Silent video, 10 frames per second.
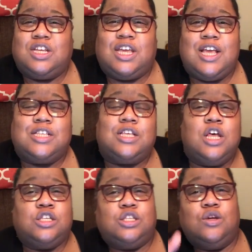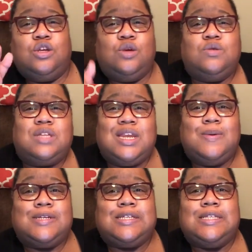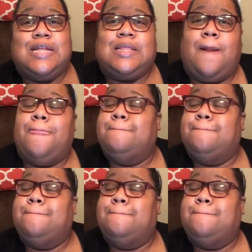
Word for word: a kiss. So you saying it was just nothing.